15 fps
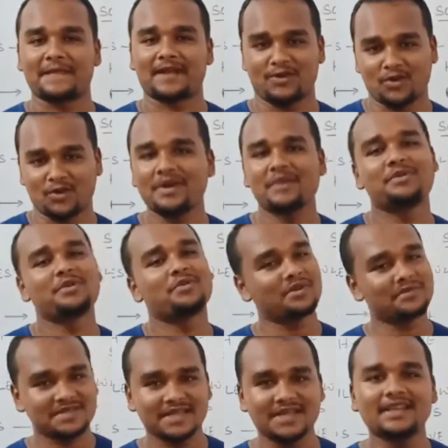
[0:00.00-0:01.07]
I hope every one
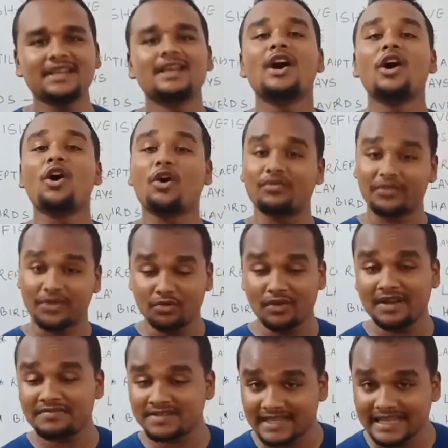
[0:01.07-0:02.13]
of you
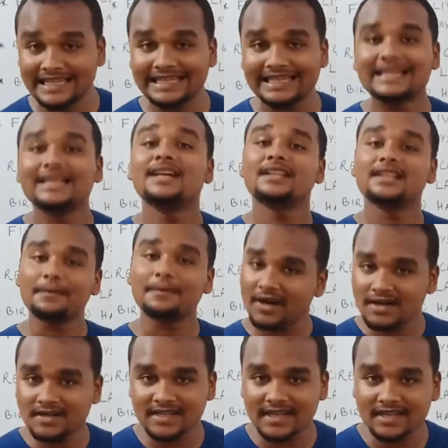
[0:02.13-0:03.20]
have seen the
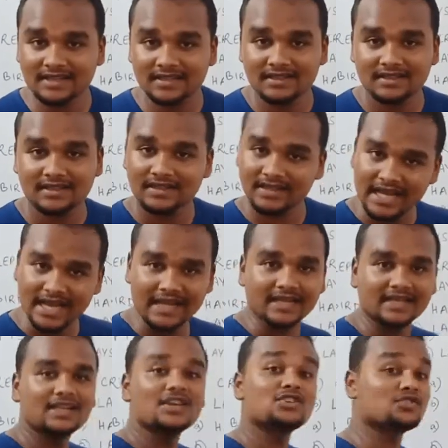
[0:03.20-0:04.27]
bird's egg,
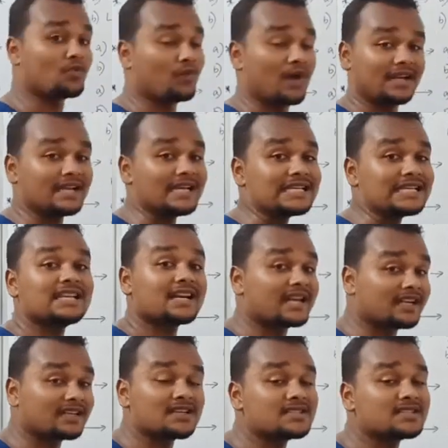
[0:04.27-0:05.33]
right? So what is the
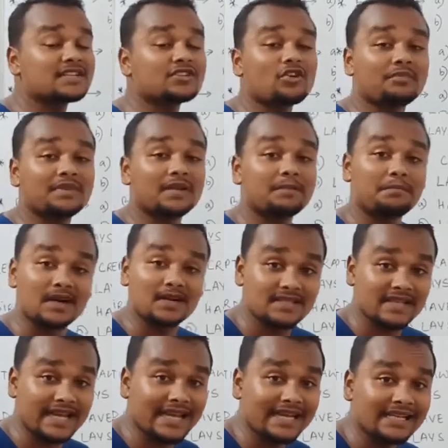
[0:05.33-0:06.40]
characteristic of that
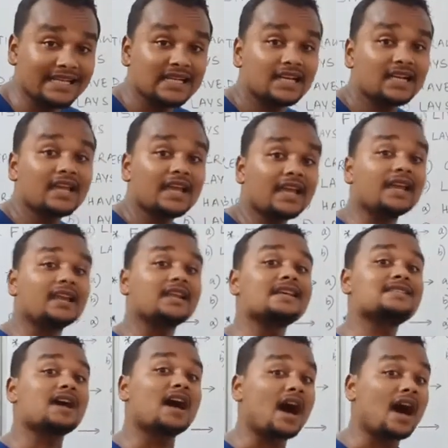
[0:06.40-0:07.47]
bird's egg? It
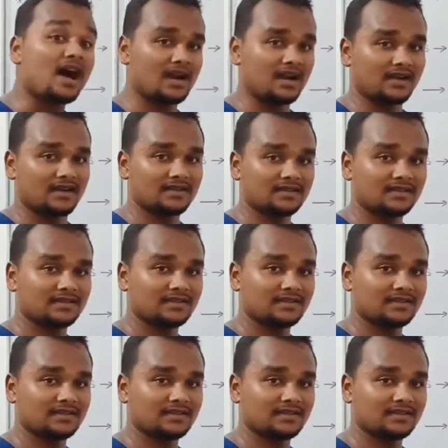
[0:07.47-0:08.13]
is hard.